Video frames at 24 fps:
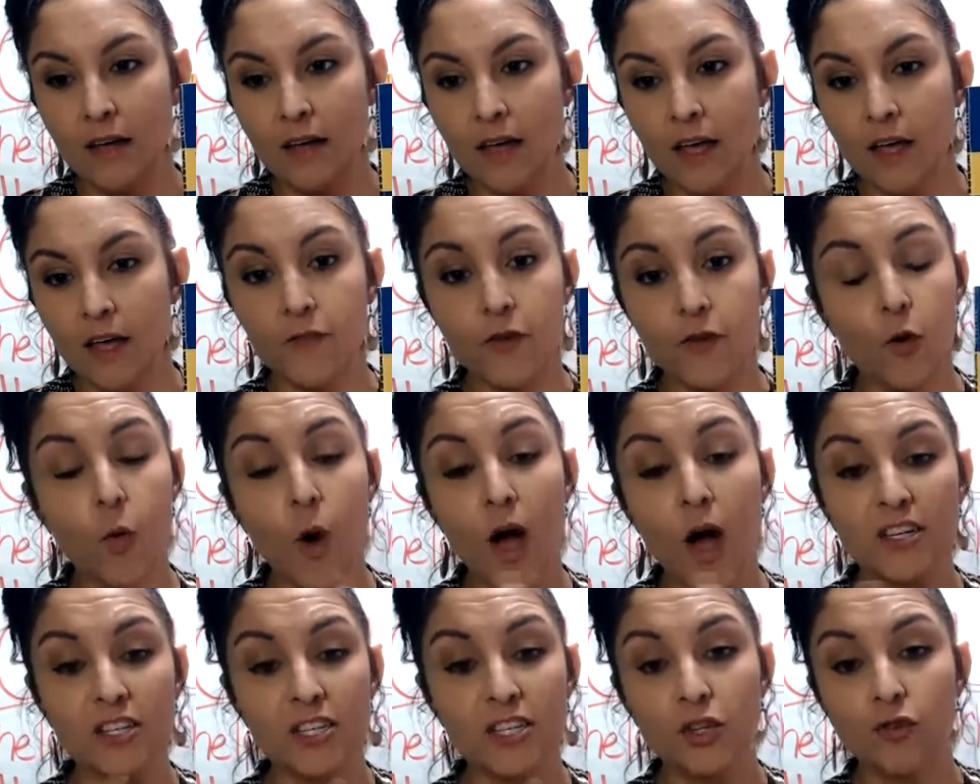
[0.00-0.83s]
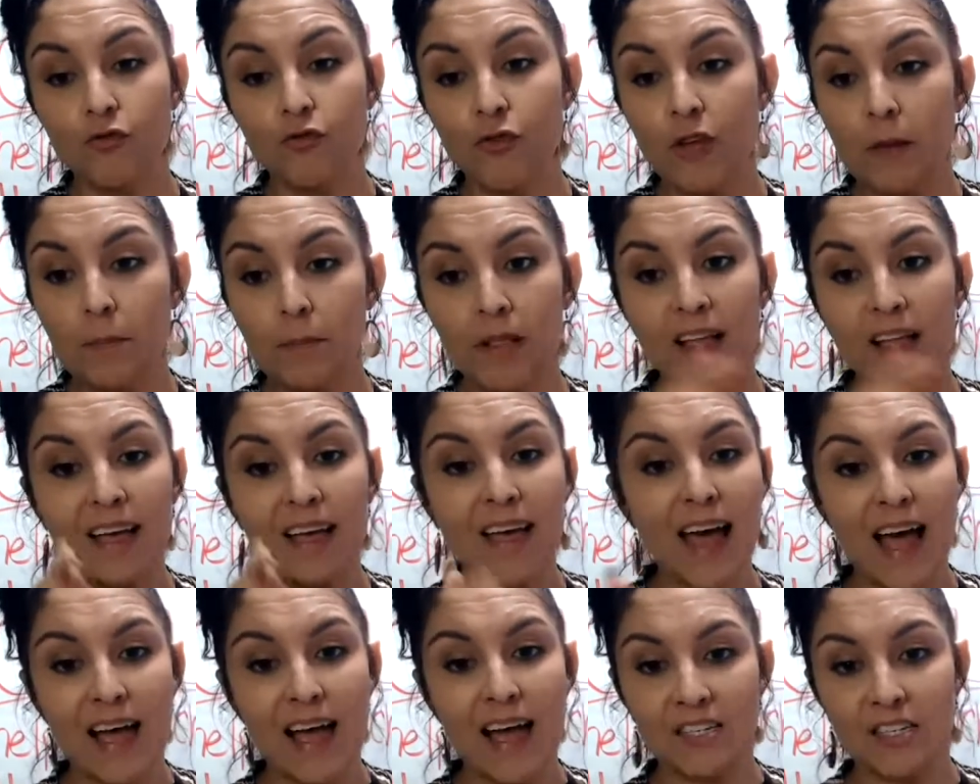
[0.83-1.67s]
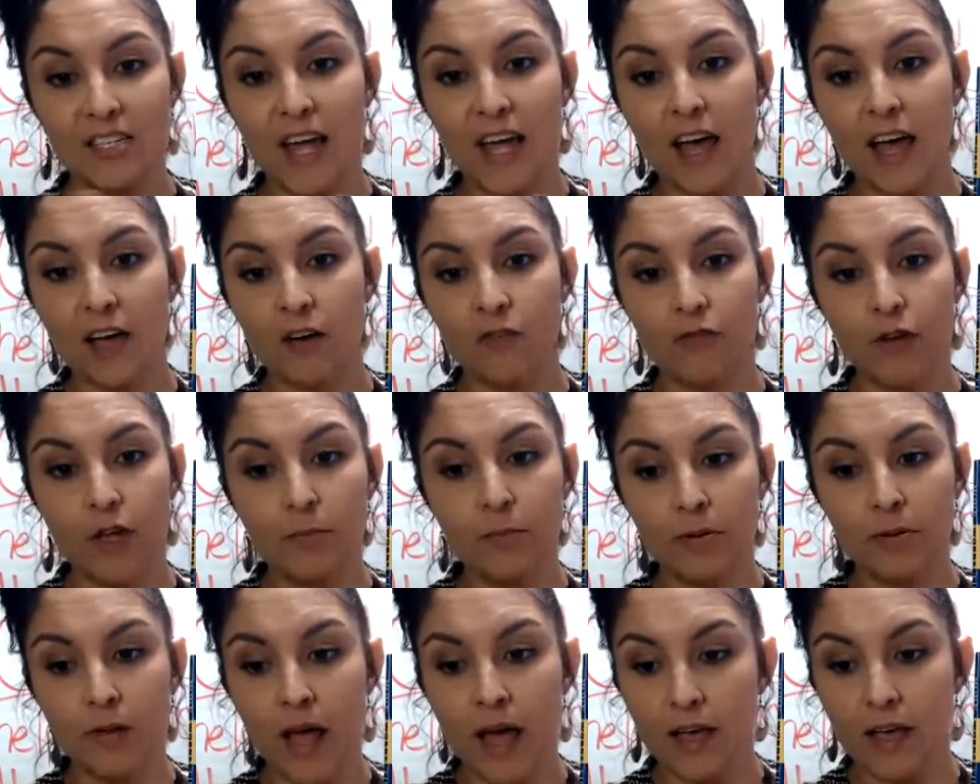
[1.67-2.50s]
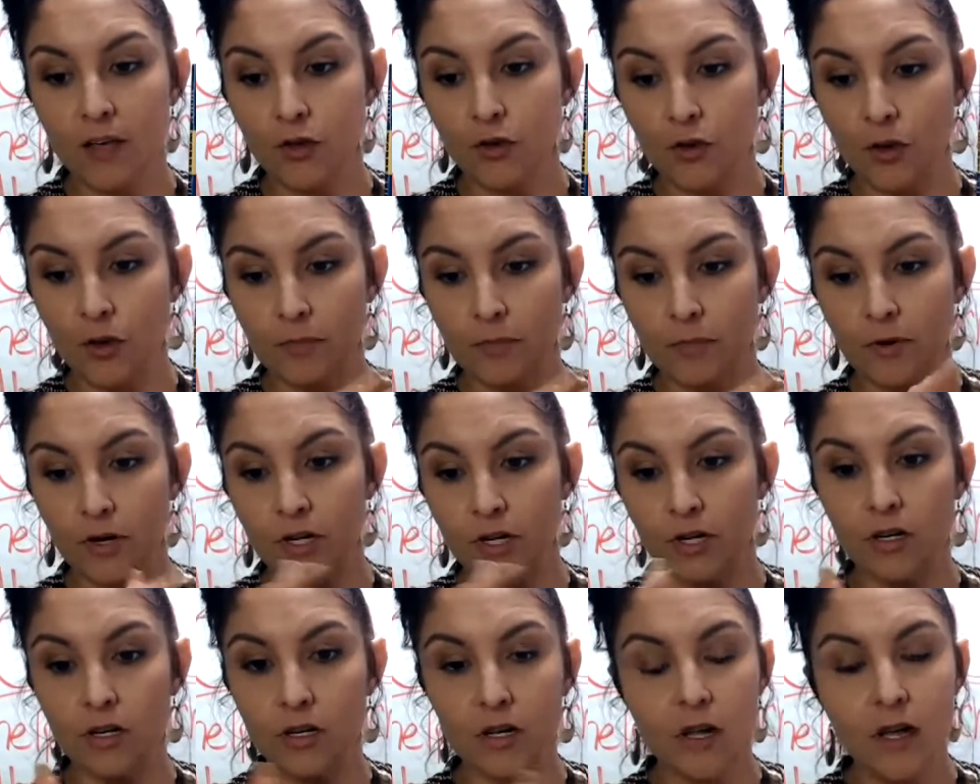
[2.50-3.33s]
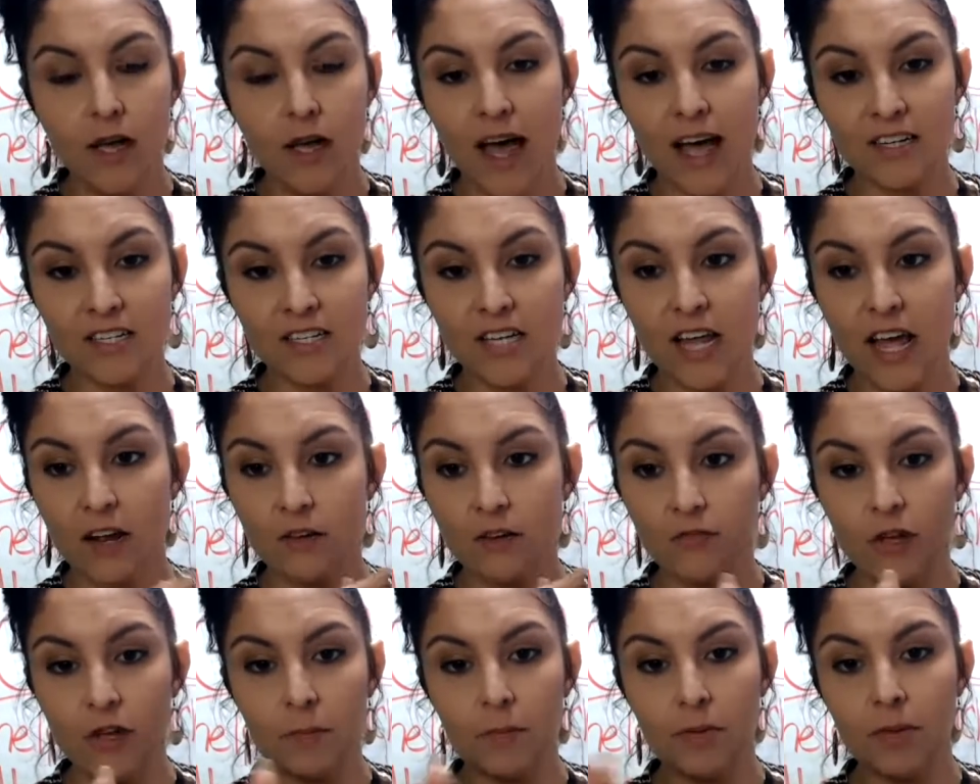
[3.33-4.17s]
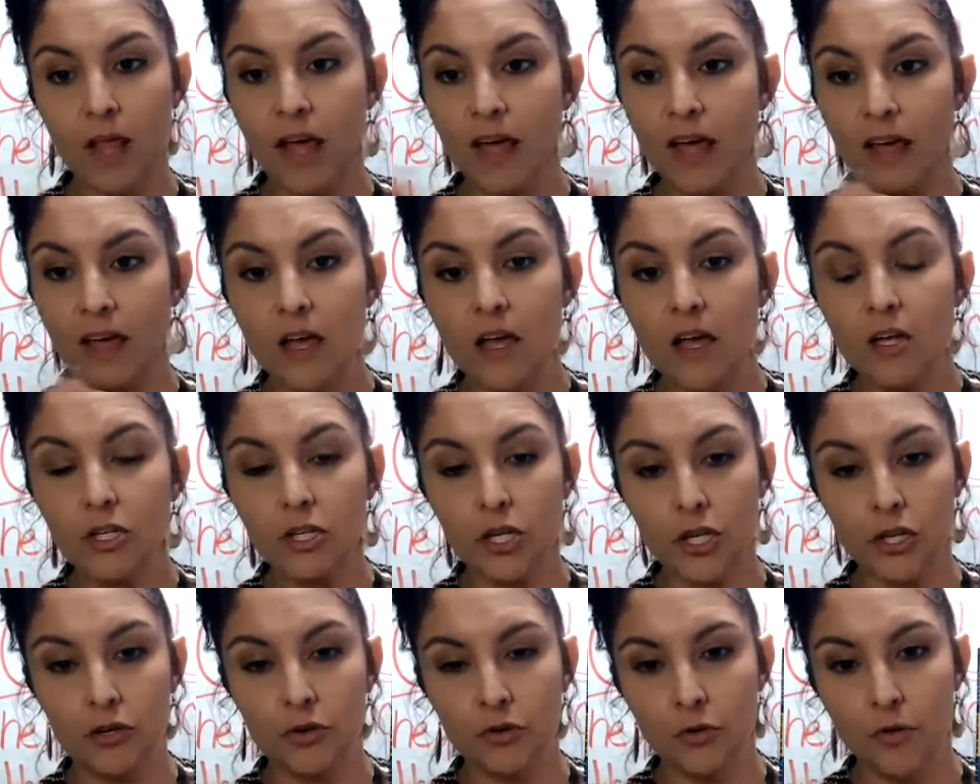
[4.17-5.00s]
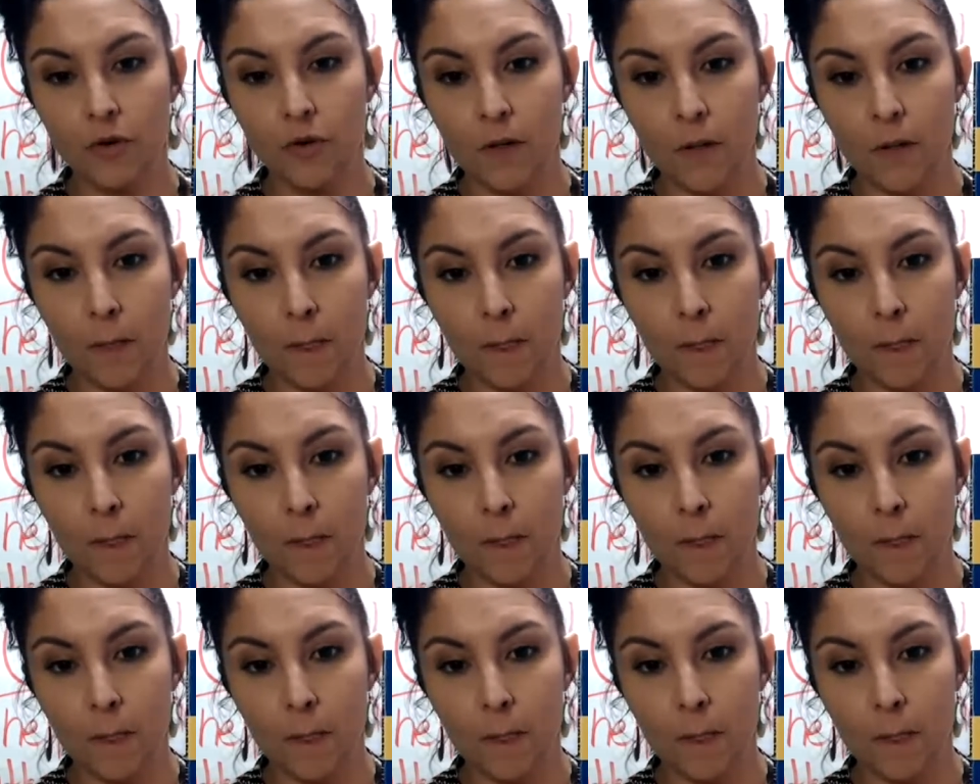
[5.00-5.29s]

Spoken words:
If you're watching the replay, hashtag replay, you can put hashtag replay 2.